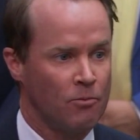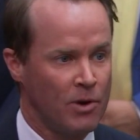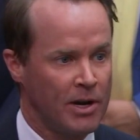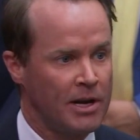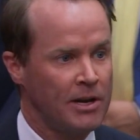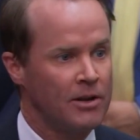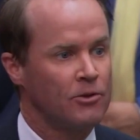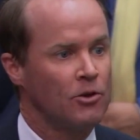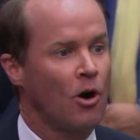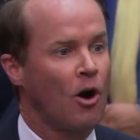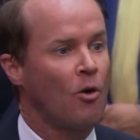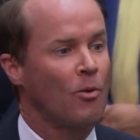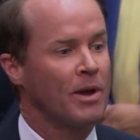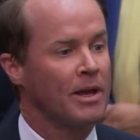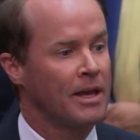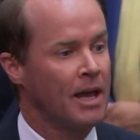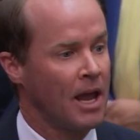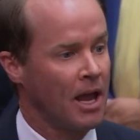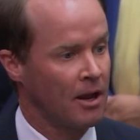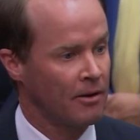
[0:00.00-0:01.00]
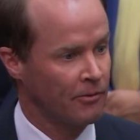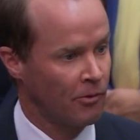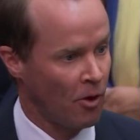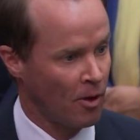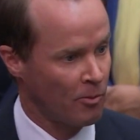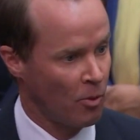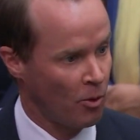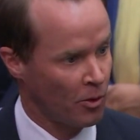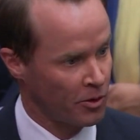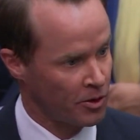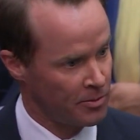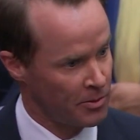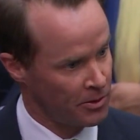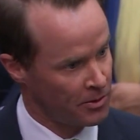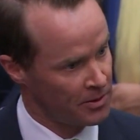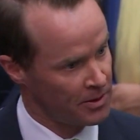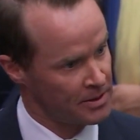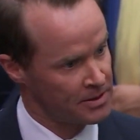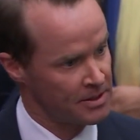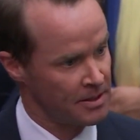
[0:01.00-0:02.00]
to do all we can for our border
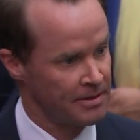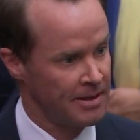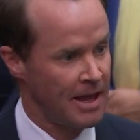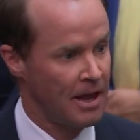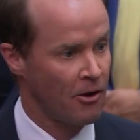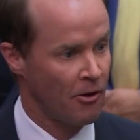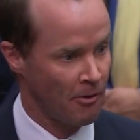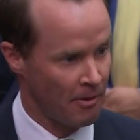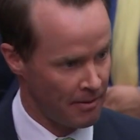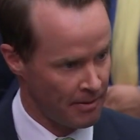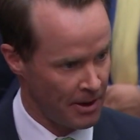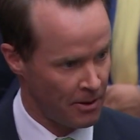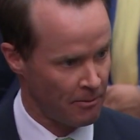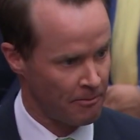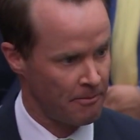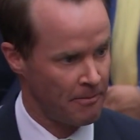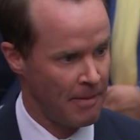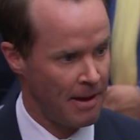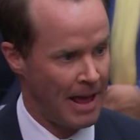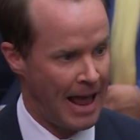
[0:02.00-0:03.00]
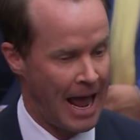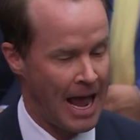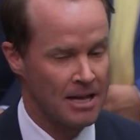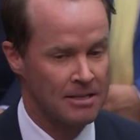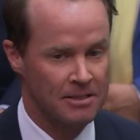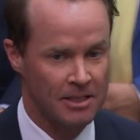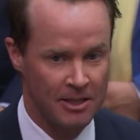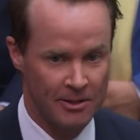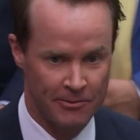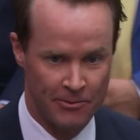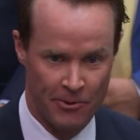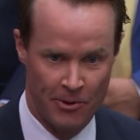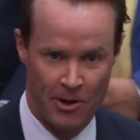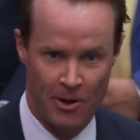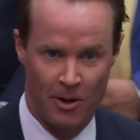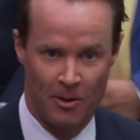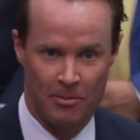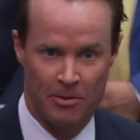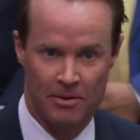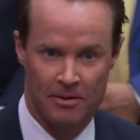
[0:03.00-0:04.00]
communities. They're asking for
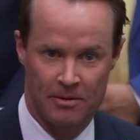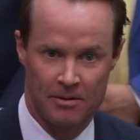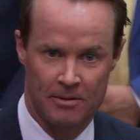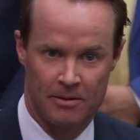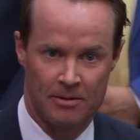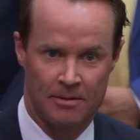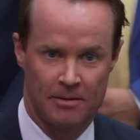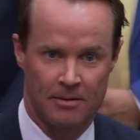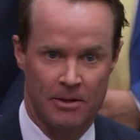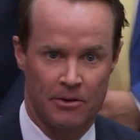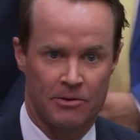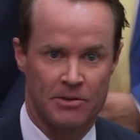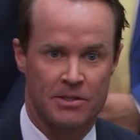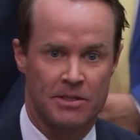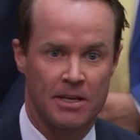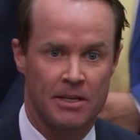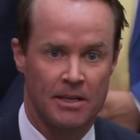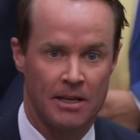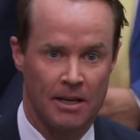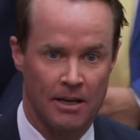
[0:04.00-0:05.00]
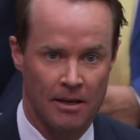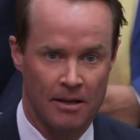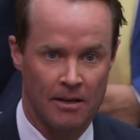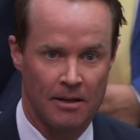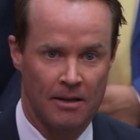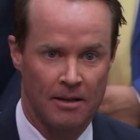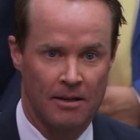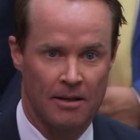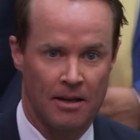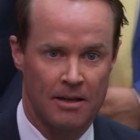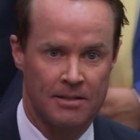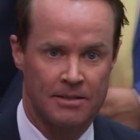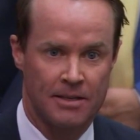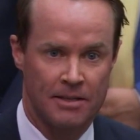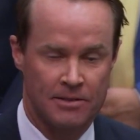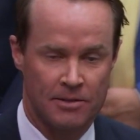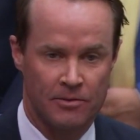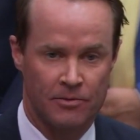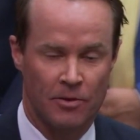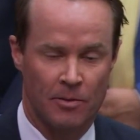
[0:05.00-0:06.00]
help. They're seeking
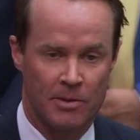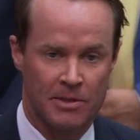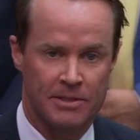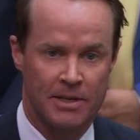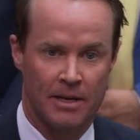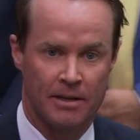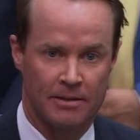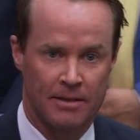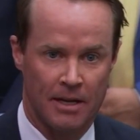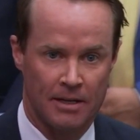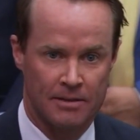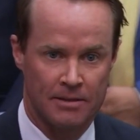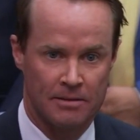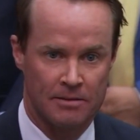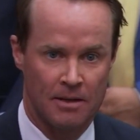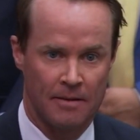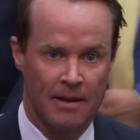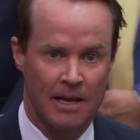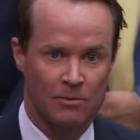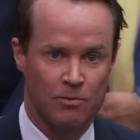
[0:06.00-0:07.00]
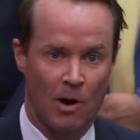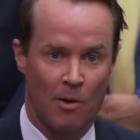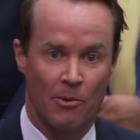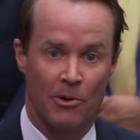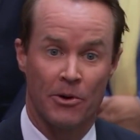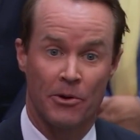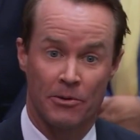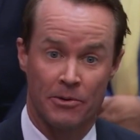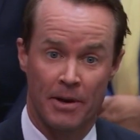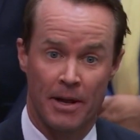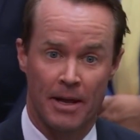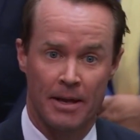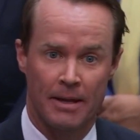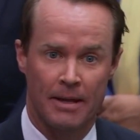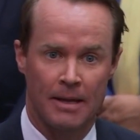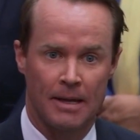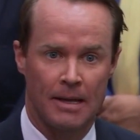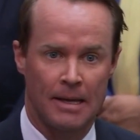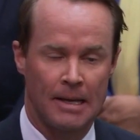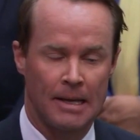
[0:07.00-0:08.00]
assistance from the state of Texas, and that's why we're here today.
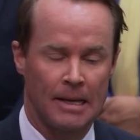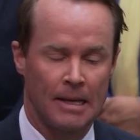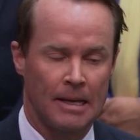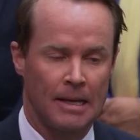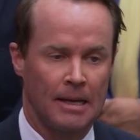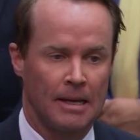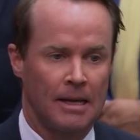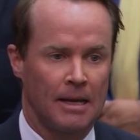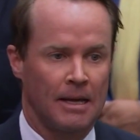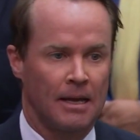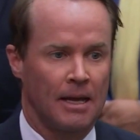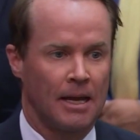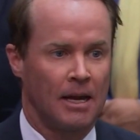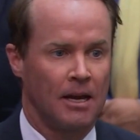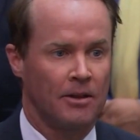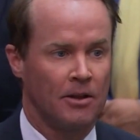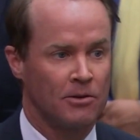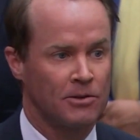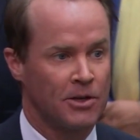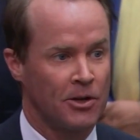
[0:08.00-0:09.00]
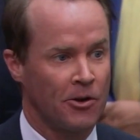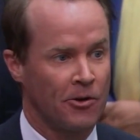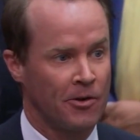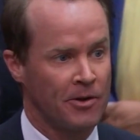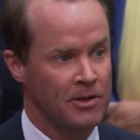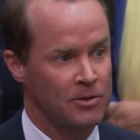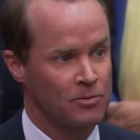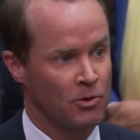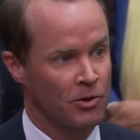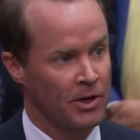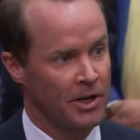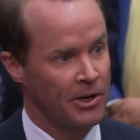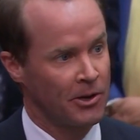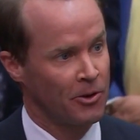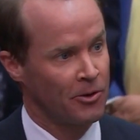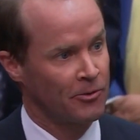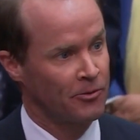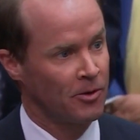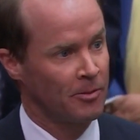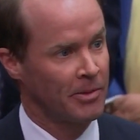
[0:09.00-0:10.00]
And in those hearings, we're going to
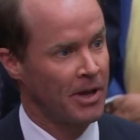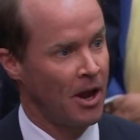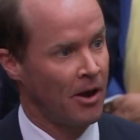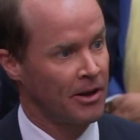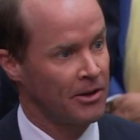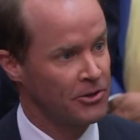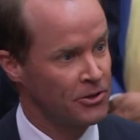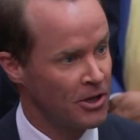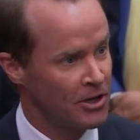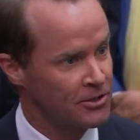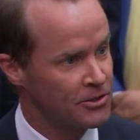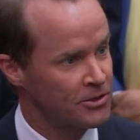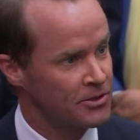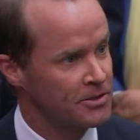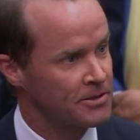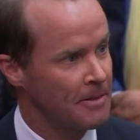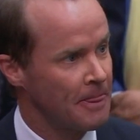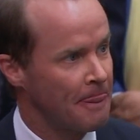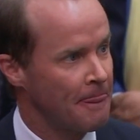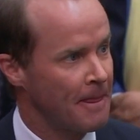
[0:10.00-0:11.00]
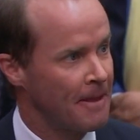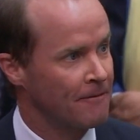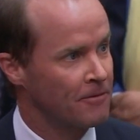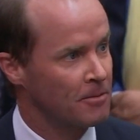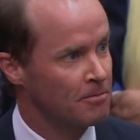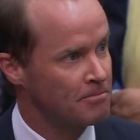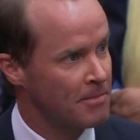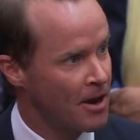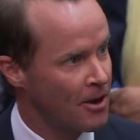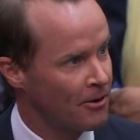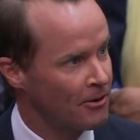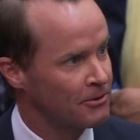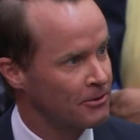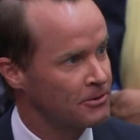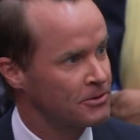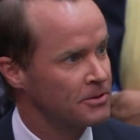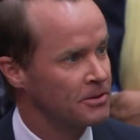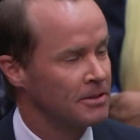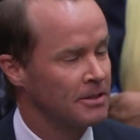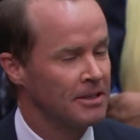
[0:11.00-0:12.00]
hear from county judges and from
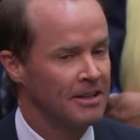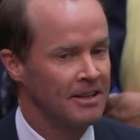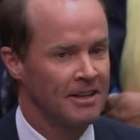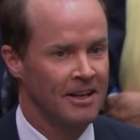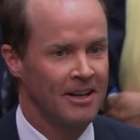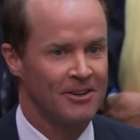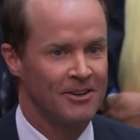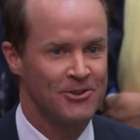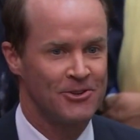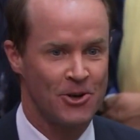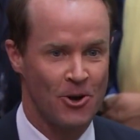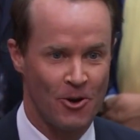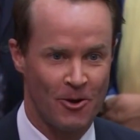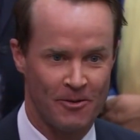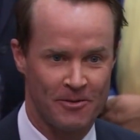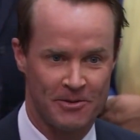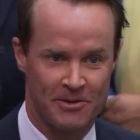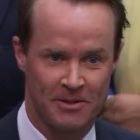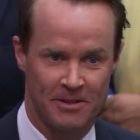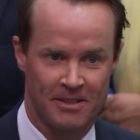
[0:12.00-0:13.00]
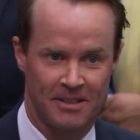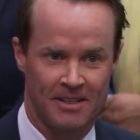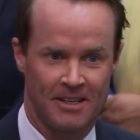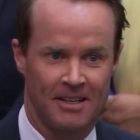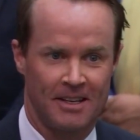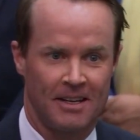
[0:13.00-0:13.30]
mayors, sheriffs,